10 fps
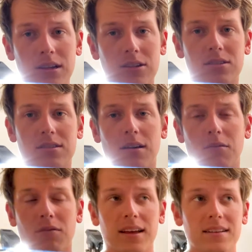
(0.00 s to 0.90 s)
It's a
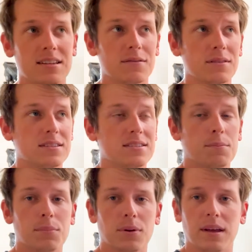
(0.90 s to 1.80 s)
relatively
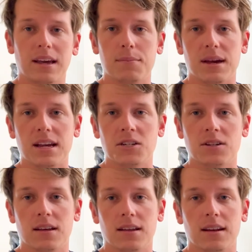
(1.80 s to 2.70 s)
simple
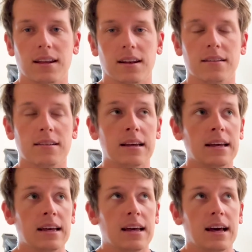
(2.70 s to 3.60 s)
animation and
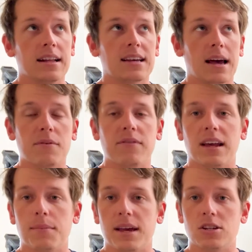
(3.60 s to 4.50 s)
a type of
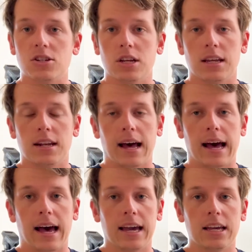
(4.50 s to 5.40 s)
animation
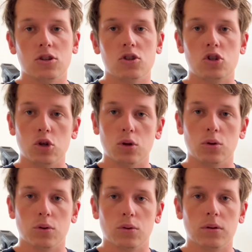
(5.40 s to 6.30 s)
I
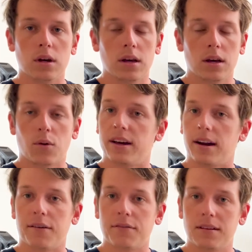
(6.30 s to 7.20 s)
do quite
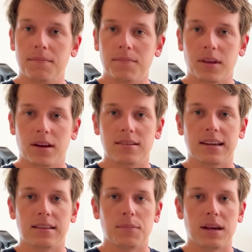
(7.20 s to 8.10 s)
often on a
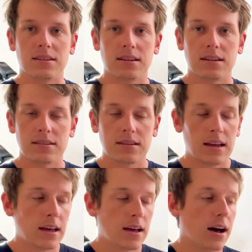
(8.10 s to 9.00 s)
daily basis.
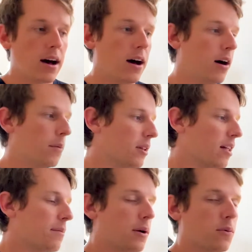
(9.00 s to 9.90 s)
A
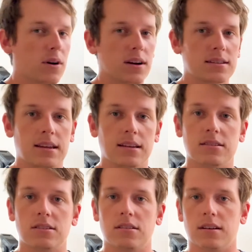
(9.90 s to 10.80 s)
lot of my work
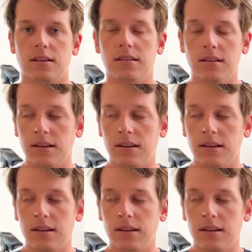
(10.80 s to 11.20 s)
tends to